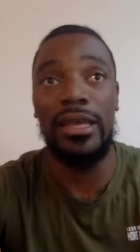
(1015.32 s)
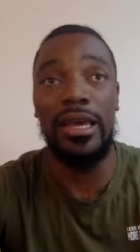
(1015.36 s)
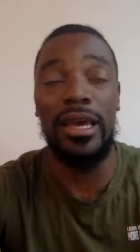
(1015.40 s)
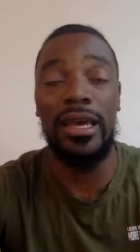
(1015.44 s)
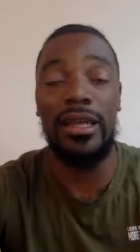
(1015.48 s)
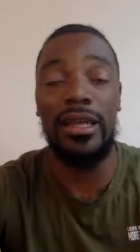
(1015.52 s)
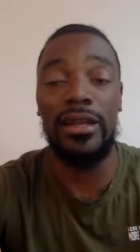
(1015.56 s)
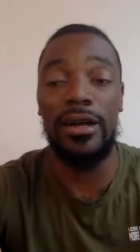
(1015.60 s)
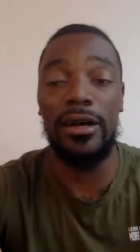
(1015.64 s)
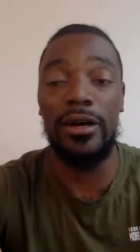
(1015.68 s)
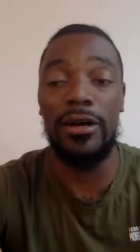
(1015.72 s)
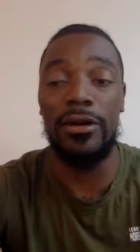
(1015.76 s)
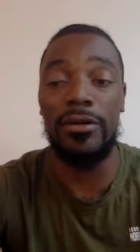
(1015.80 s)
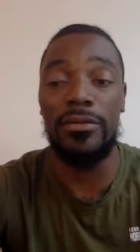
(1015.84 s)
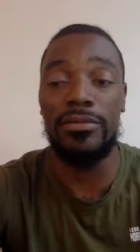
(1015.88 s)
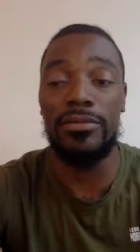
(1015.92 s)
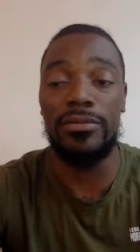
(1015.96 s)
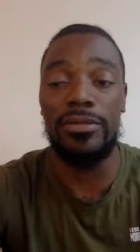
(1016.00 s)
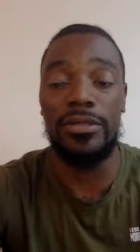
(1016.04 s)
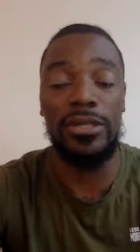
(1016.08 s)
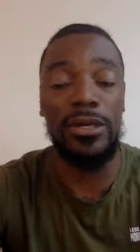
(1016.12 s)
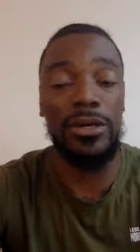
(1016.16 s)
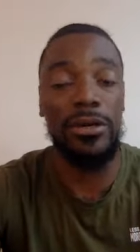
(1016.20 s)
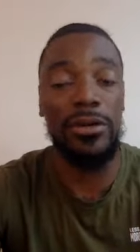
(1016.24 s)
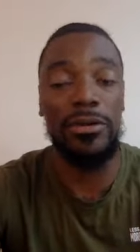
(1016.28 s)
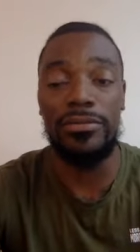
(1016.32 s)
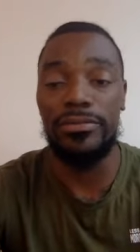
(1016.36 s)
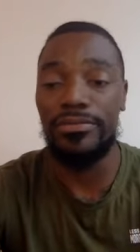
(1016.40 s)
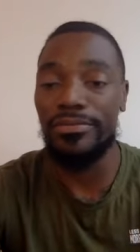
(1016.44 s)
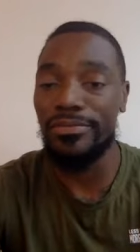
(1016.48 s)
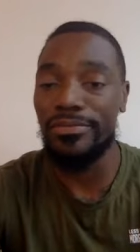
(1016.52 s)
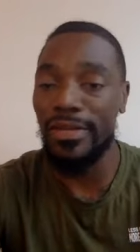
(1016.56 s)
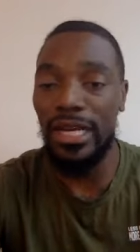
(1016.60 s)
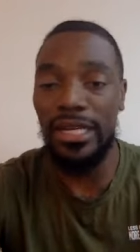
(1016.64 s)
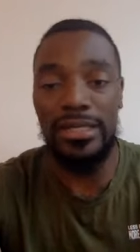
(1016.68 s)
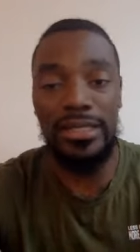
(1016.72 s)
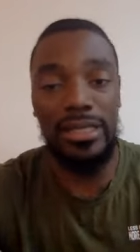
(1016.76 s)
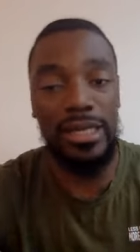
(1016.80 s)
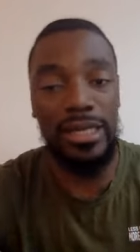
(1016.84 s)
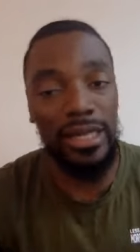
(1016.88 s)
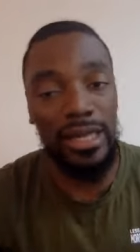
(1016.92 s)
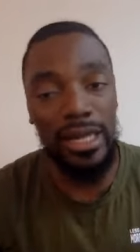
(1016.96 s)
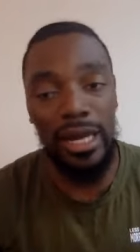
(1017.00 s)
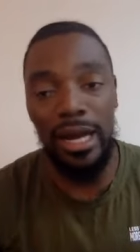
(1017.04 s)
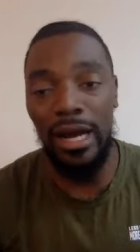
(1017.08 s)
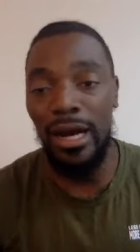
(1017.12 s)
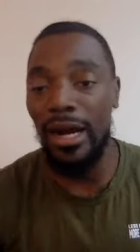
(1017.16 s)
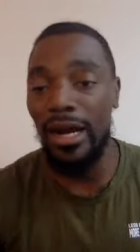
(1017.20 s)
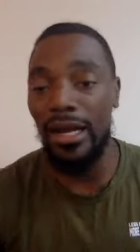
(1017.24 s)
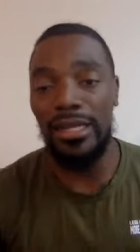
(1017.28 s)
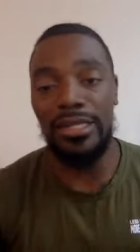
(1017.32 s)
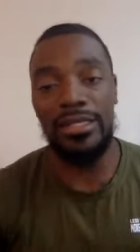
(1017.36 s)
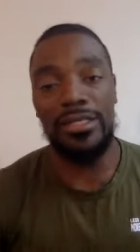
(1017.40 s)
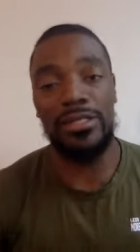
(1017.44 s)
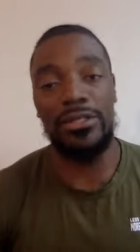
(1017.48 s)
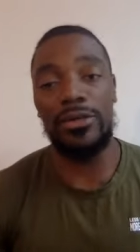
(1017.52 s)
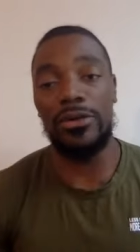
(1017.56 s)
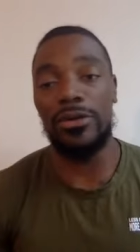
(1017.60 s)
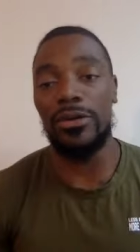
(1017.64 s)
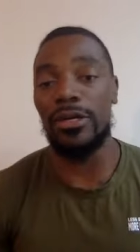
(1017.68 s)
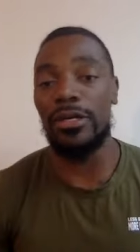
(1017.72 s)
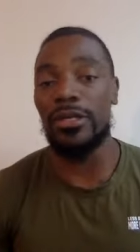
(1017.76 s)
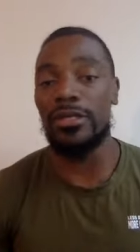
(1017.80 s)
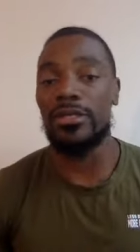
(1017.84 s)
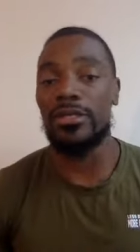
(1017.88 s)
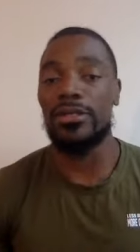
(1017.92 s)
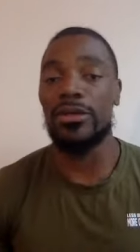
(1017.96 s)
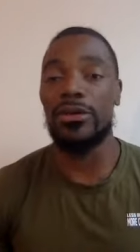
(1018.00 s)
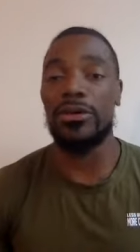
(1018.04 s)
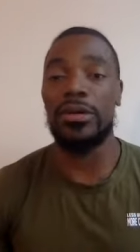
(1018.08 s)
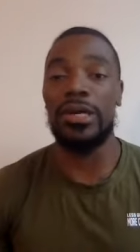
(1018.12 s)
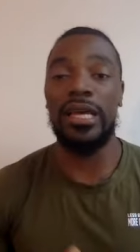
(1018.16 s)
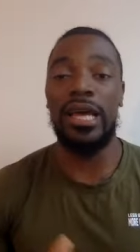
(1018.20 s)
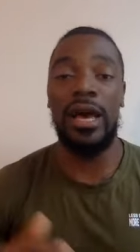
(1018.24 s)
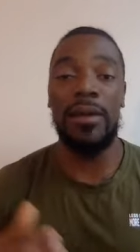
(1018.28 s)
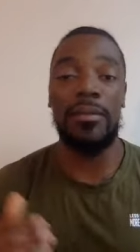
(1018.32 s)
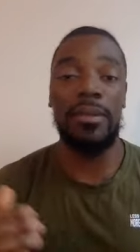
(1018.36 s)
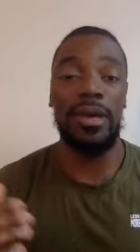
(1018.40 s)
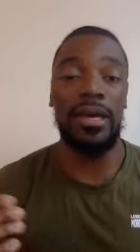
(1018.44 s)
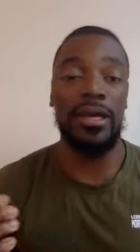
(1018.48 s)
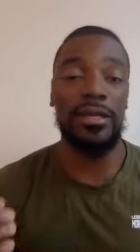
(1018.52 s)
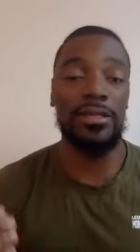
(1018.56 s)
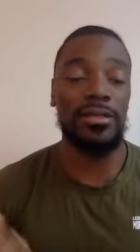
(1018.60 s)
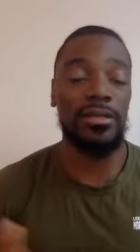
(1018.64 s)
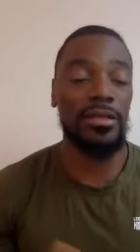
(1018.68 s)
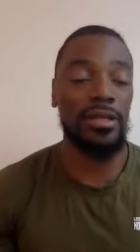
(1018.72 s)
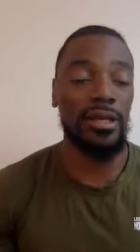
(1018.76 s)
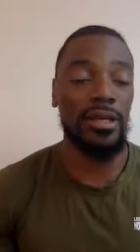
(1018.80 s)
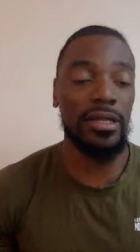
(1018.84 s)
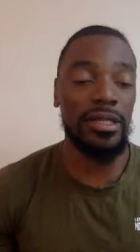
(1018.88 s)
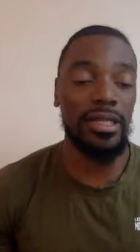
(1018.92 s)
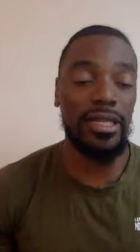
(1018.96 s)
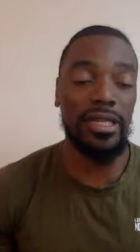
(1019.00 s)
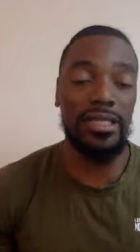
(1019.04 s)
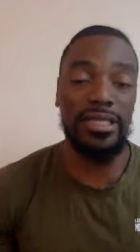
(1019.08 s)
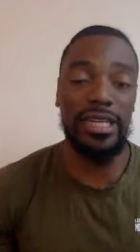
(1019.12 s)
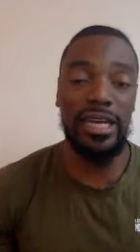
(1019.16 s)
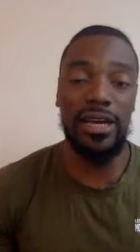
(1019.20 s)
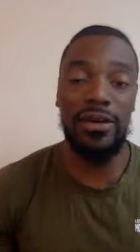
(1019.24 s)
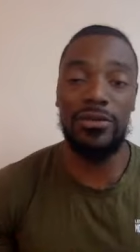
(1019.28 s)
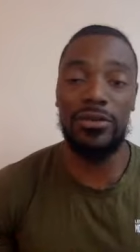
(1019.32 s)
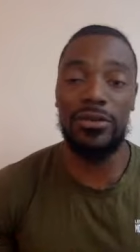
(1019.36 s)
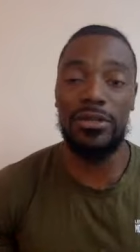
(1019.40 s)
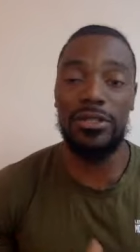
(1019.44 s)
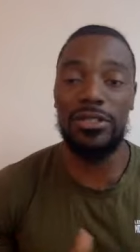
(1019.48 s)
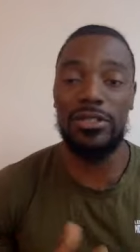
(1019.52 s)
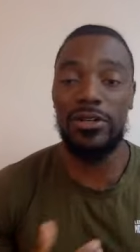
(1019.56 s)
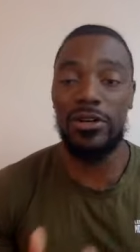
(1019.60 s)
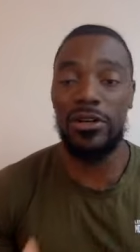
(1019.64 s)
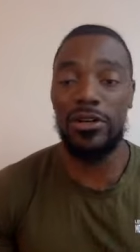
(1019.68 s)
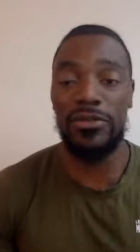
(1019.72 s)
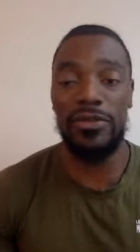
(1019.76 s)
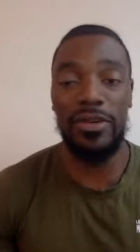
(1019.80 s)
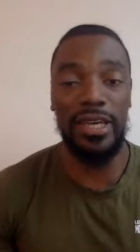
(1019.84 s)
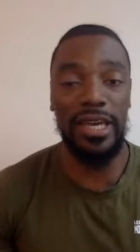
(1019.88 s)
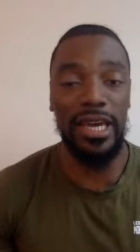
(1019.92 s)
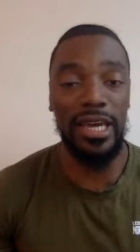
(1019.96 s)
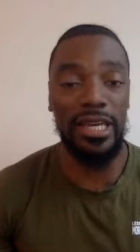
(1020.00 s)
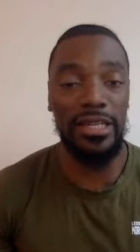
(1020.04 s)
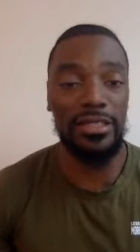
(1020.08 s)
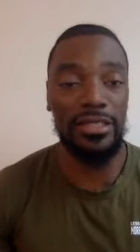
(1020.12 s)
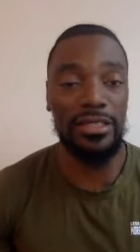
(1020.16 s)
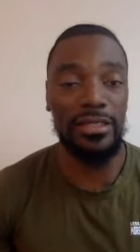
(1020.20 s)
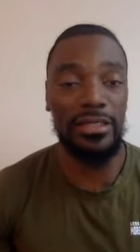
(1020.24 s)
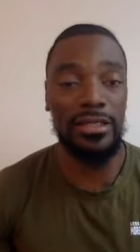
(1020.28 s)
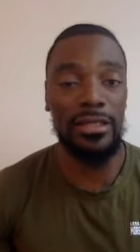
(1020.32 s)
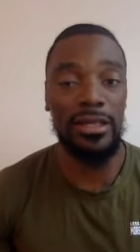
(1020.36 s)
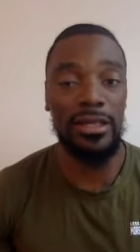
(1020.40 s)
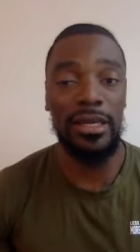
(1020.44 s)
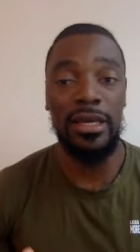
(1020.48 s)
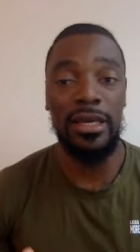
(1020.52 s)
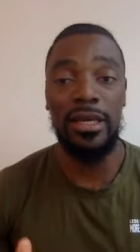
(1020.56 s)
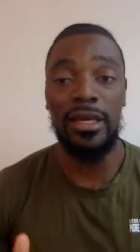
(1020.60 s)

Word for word: And um, so I said, all right, let's do it. So he got me a, a discount on the certification.